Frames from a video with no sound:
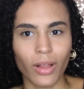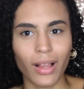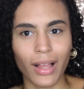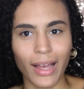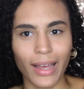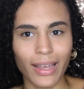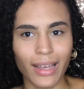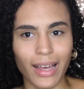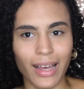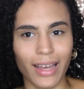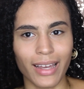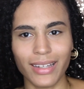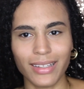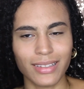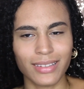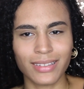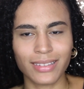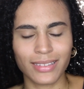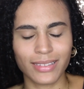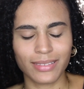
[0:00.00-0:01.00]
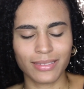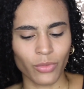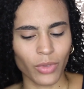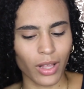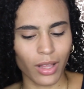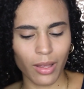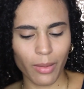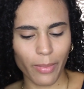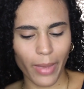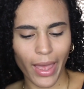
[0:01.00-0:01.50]
Well, hi guys,
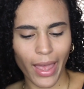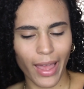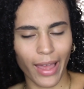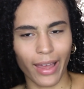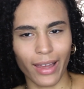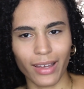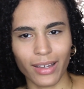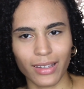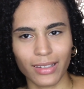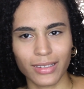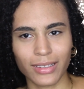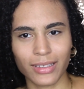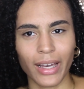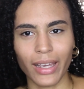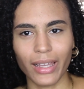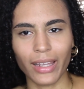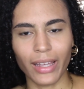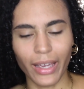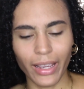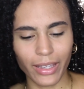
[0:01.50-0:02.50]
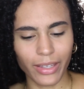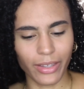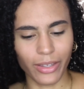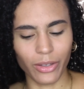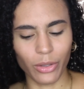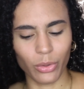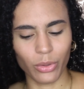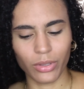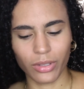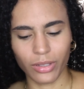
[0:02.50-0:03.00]
welcome back. I like
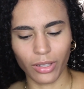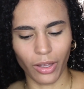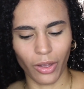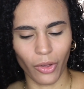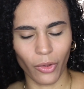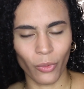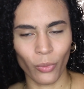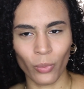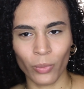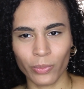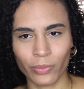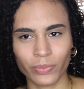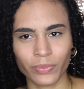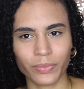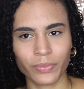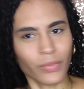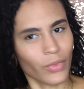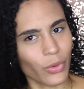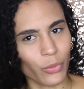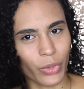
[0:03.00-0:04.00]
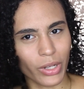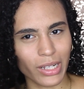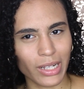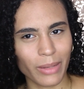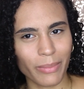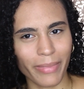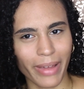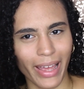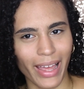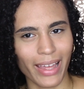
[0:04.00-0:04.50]
you, so
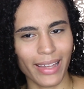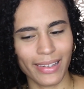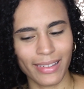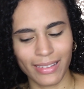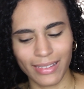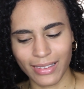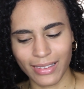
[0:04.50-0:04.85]
welcome back.